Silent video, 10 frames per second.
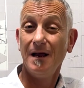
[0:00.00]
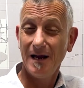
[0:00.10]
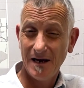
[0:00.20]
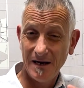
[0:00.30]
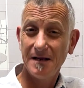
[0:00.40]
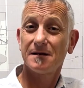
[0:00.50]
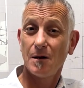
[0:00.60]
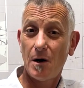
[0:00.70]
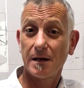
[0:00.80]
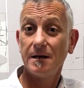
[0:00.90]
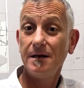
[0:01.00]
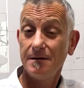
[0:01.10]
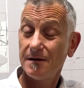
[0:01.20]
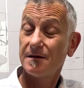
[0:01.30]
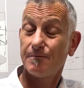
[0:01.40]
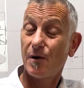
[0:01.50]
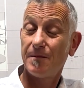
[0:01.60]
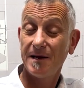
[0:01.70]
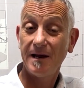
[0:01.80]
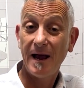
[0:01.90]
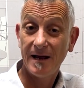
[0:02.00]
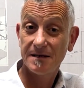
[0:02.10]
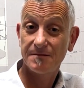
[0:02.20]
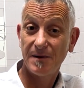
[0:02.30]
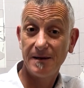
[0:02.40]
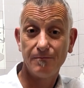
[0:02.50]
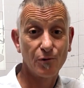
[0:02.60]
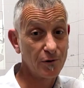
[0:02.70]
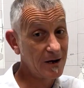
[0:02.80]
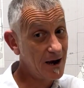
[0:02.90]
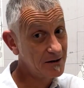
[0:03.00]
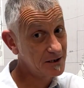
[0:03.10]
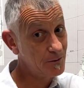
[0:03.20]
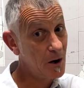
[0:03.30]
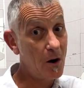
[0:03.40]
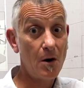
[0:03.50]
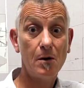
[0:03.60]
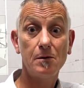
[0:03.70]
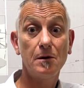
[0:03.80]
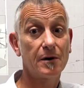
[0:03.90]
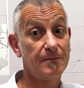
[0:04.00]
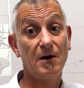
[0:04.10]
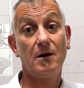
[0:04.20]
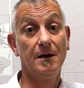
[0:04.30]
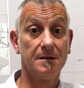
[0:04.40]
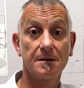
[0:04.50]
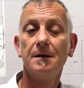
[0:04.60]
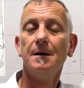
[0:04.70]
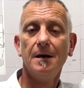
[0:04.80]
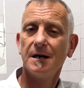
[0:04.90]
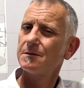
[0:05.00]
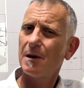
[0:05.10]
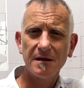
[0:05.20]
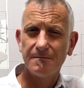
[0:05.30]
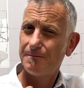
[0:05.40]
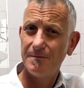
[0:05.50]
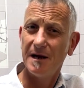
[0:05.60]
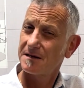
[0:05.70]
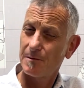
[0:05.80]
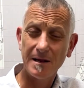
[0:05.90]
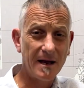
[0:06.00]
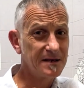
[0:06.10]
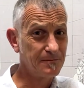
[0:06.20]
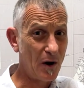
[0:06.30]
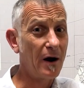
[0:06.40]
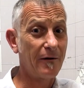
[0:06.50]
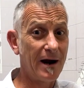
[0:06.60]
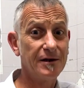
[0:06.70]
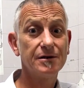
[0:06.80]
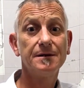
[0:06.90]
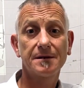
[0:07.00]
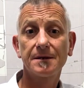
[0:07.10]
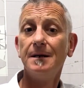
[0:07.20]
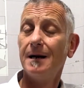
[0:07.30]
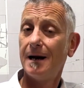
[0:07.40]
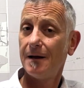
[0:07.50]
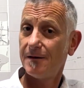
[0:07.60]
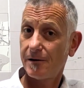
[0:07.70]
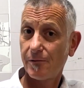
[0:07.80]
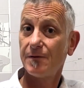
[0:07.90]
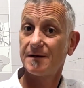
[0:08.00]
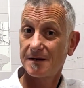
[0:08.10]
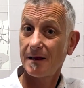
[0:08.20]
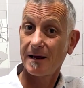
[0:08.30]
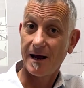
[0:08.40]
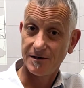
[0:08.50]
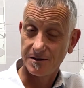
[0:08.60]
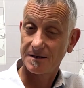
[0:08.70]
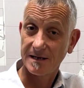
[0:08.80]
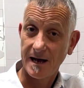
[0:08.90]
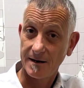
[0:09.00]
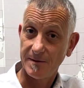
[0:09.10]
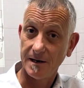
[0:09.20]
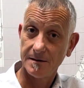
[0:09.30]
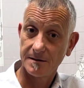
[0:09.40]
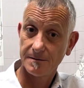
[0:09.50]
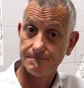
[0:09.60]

It is likely that the property has been broadcast to a whole lot of buyers, as well as buyer agents that are on the selling agent's database.